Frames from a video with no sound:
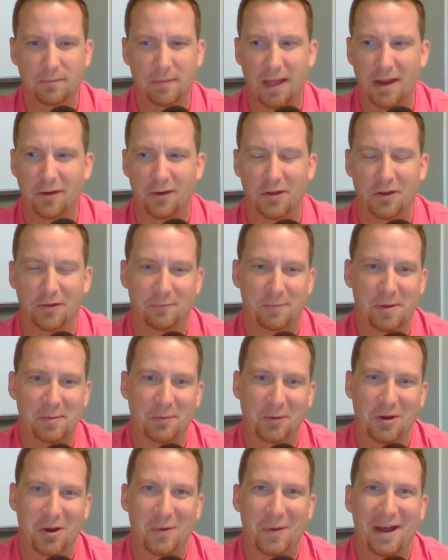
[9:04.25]
I don't know if
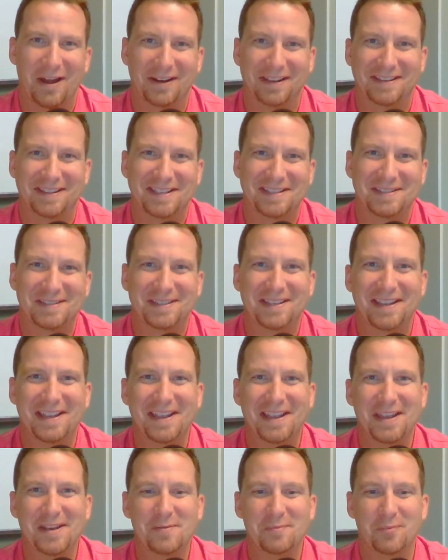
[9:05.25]
people go out at this
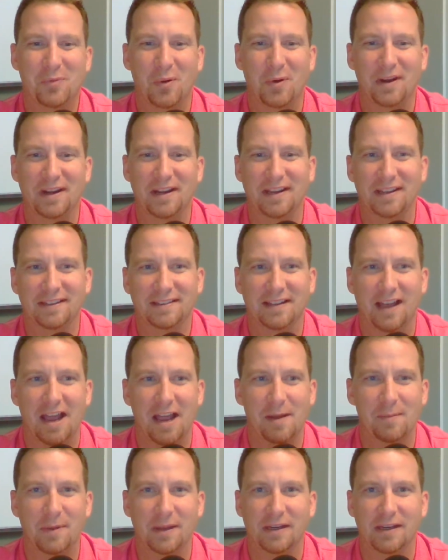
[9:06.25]
point in
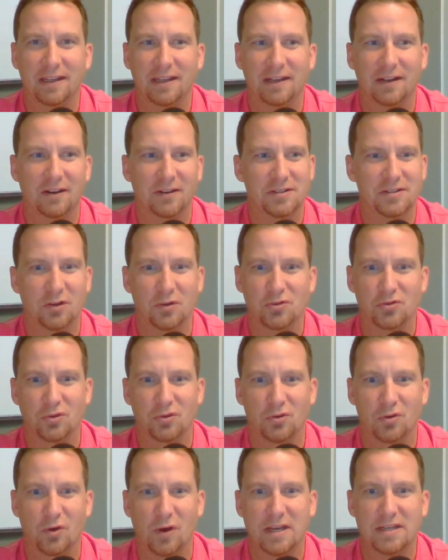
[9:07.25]
time and in our
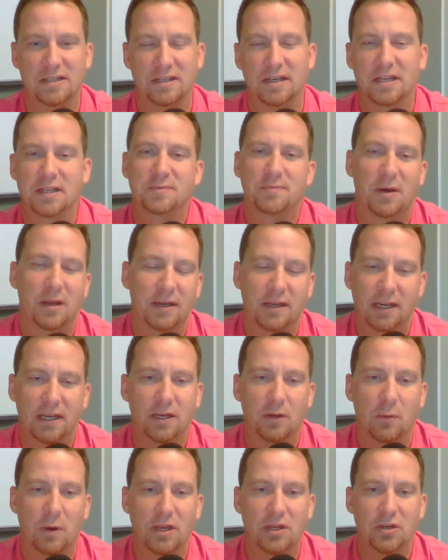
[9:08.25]
social craziness, but
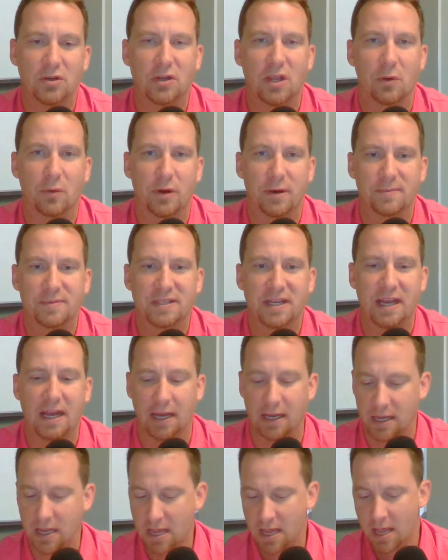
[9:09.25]
anyway, you get what I'm
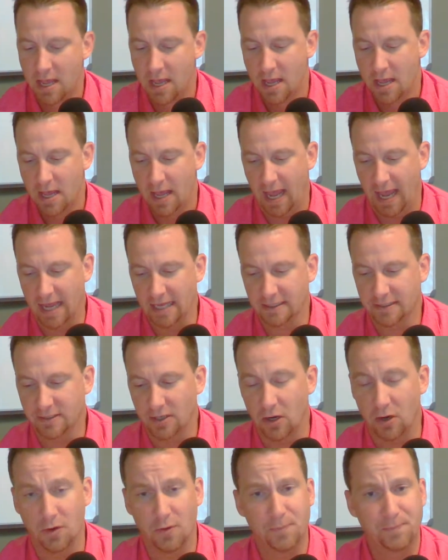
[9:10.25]
saying. And
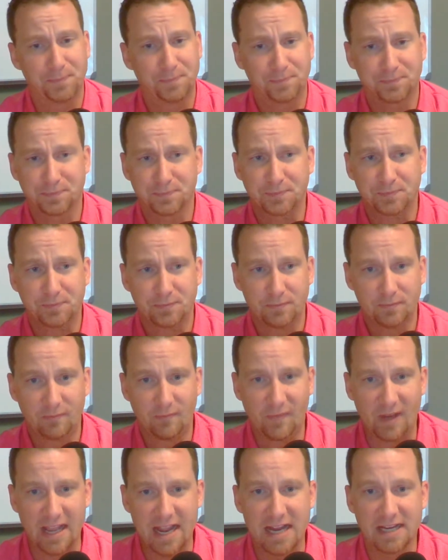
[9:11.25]
so
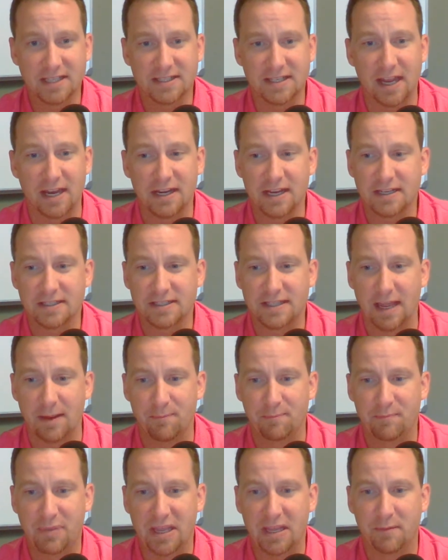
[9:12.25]
it's
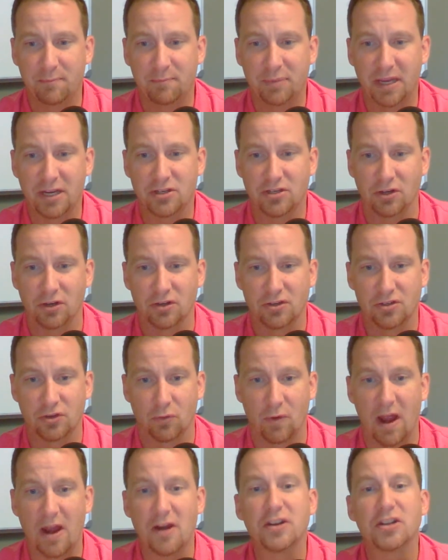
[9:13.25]
that big picture, and
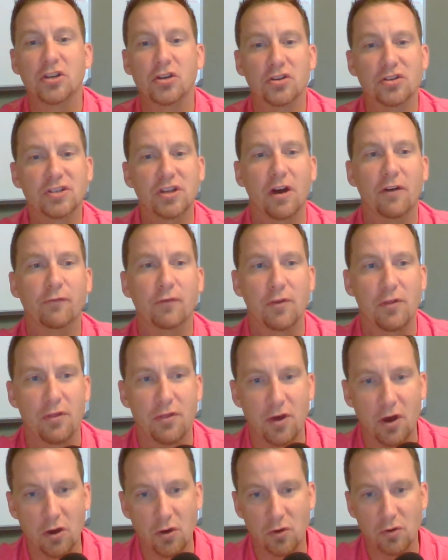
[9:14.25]
surrounding yourself with
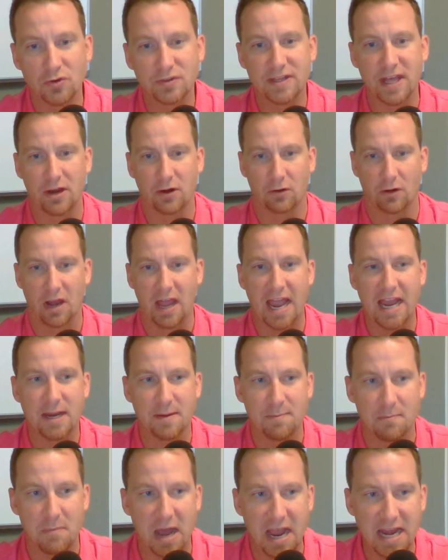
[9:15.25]
those that are
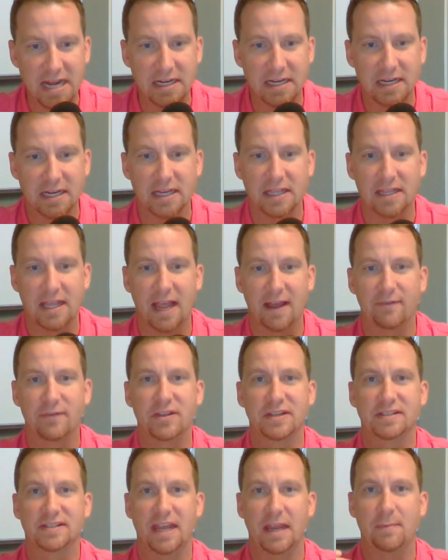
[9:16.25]
like-minded and have
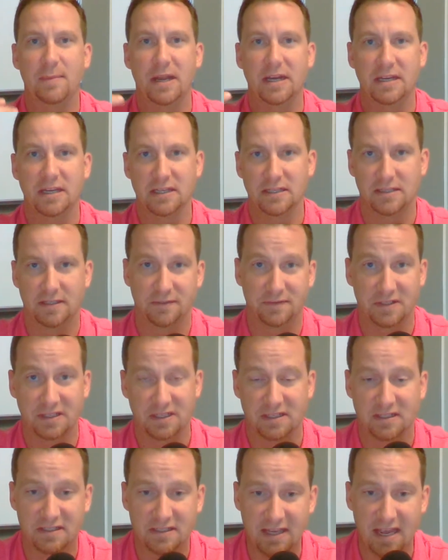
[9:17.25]
the same ideas of
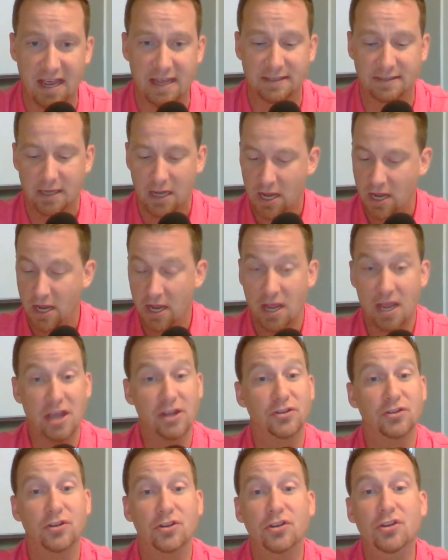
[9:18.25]
success
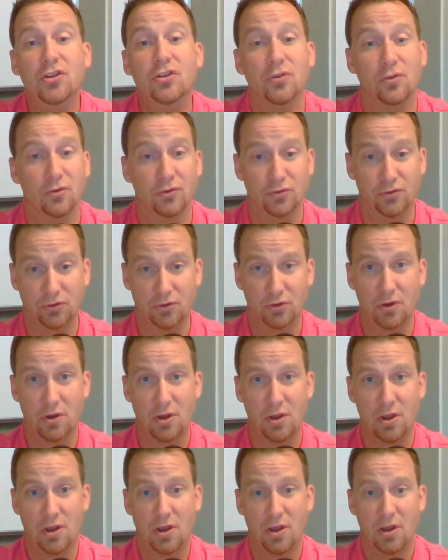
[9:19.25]
is huge.
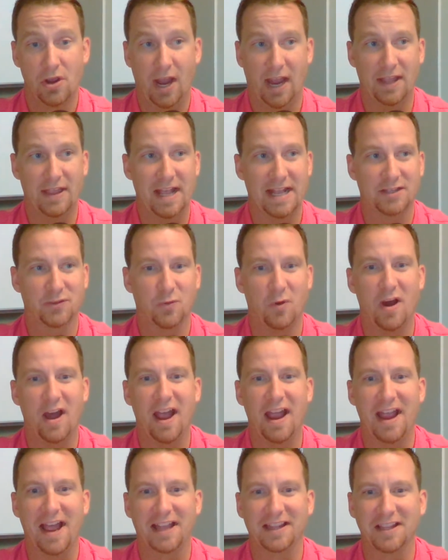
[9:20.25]
And that's
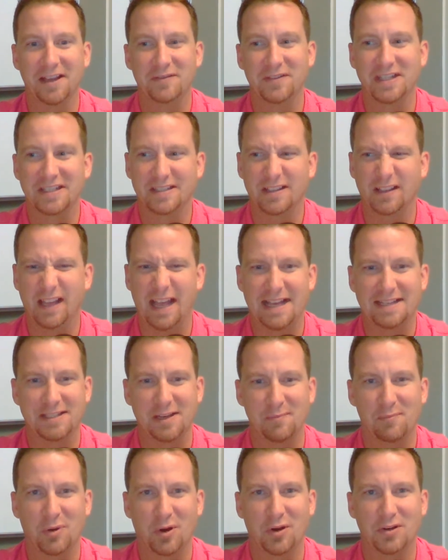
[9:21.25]
why I love this class
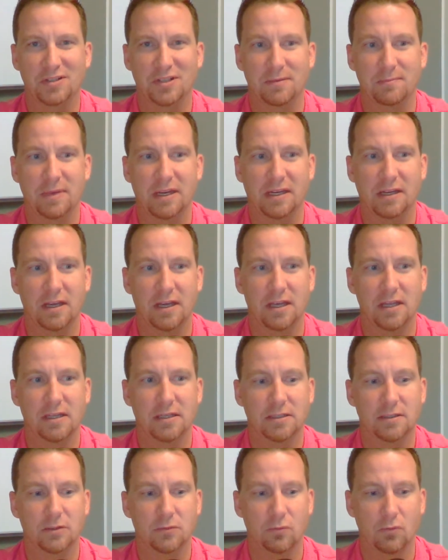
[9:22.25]
in person,
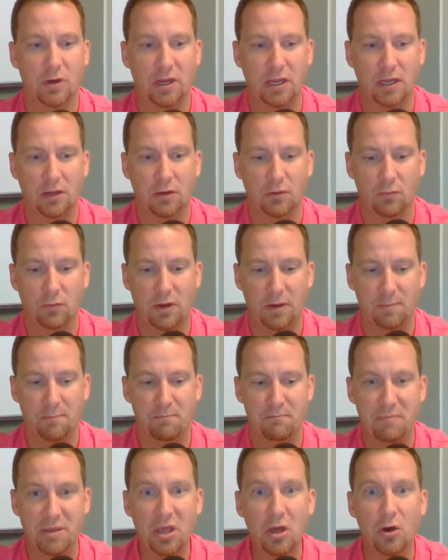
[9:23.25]
because we
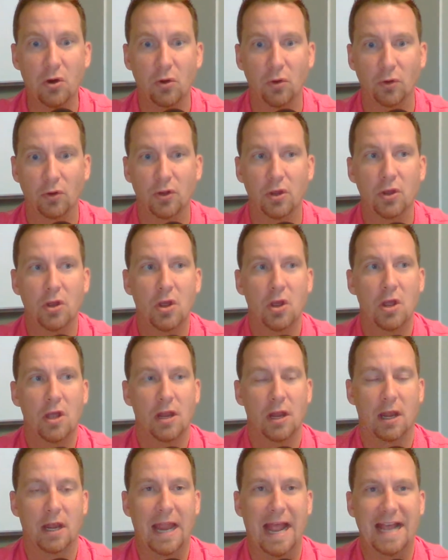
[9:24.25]
build
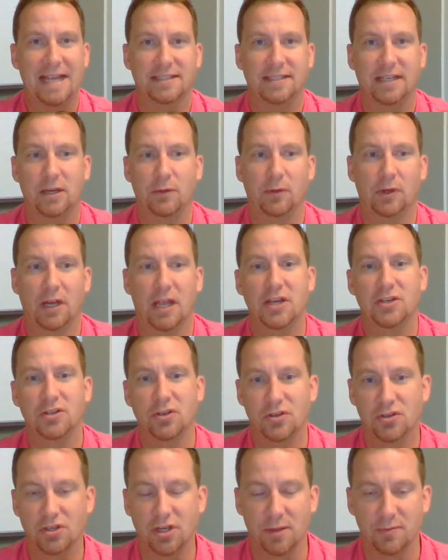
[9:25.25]
lasting
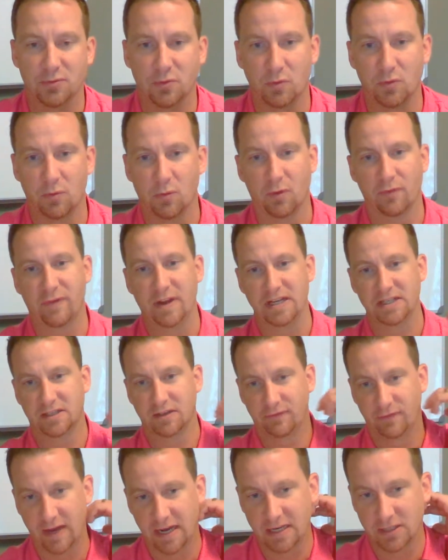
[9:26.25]
relationships when we're face to
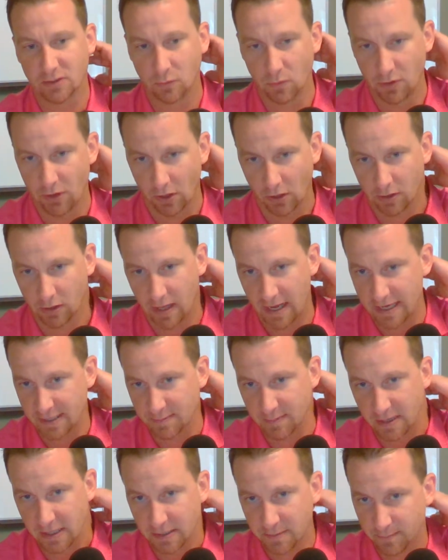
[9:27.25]
face with our
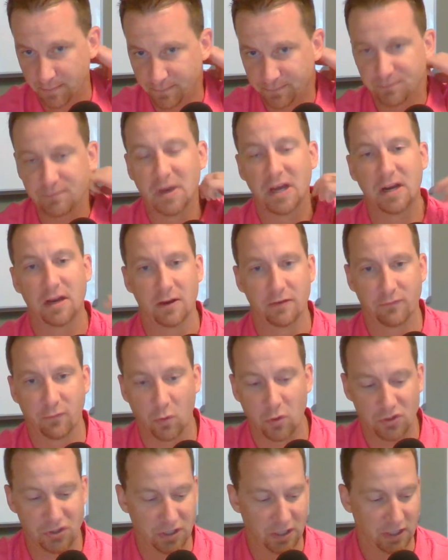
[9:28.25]
classmates. But
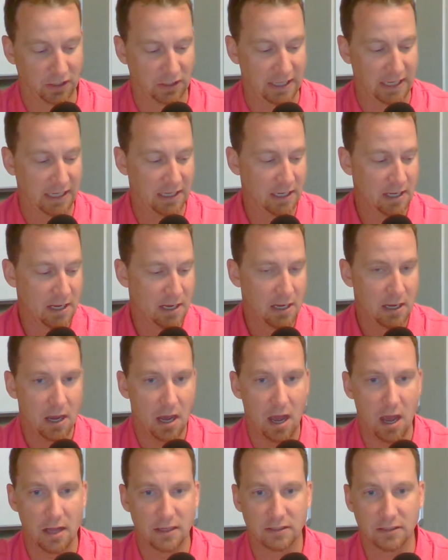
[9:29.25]
unfortunately,
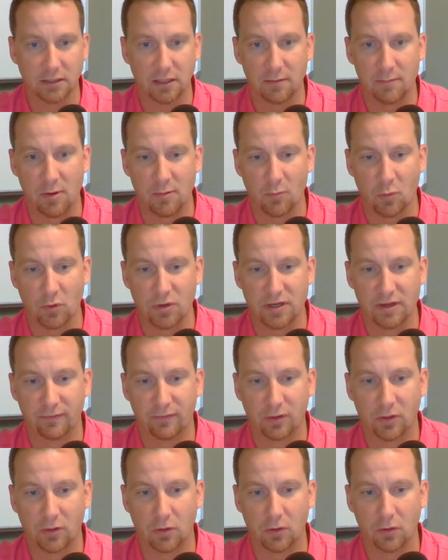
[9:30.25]
it's a little bit more
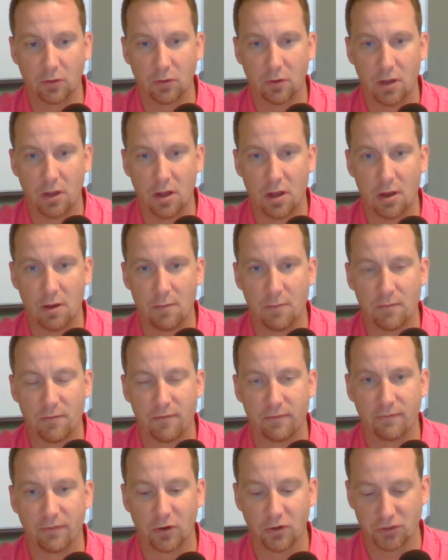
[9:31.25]
difficult
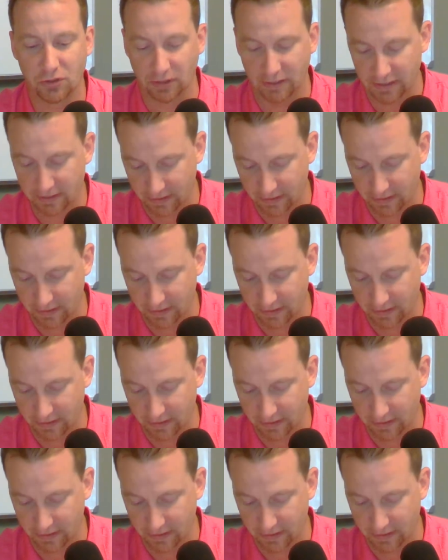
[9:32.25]
virtually.